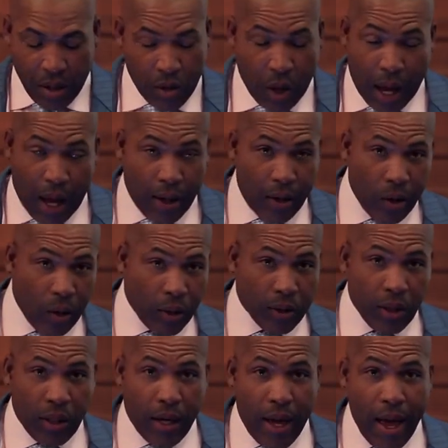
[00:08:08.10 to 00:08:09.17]
So I know
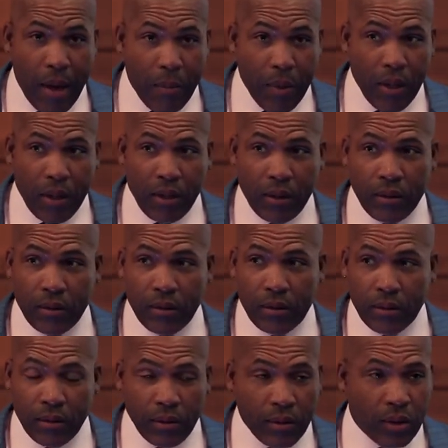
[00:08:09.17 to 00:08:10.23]
it's going to happen.
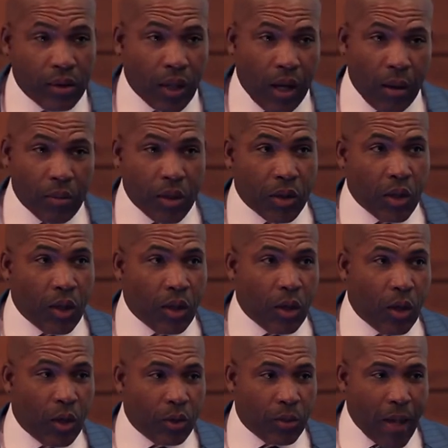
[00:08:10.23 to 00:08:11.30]
So I'm just going to
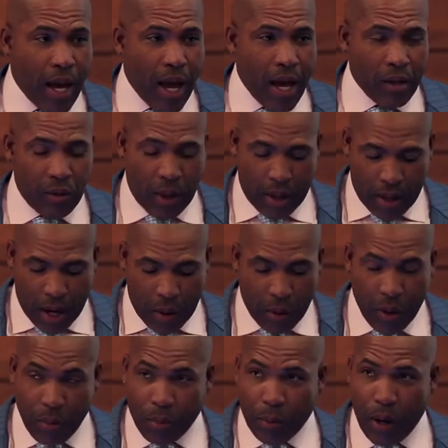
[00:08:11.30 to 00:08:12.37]
close my eyes right now.
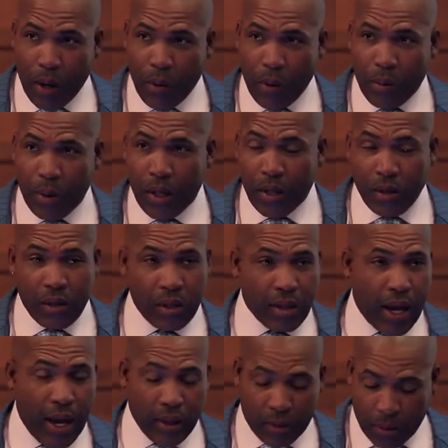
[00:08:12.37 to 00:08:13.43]
Will you pray with me and just
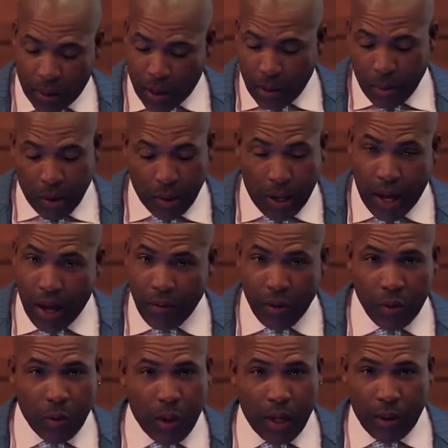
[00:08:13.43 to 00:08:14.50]
ask him to come on and have
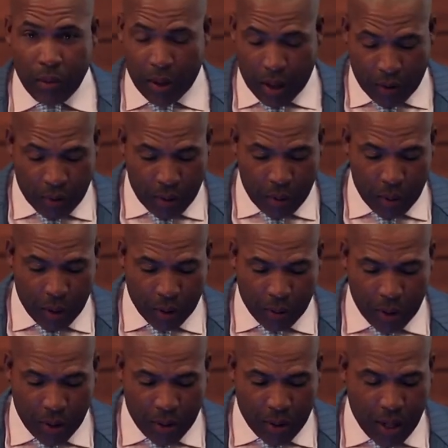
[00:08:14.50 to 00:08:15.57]
his way, whatever he wants
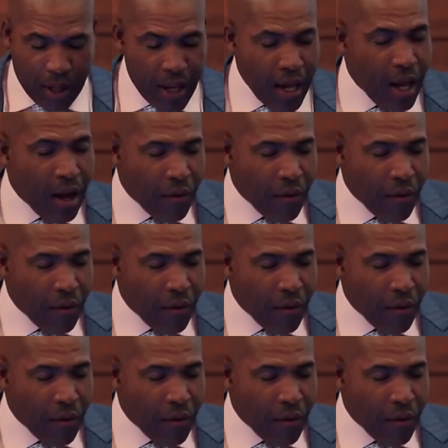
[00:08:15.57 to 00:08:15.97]
me to say.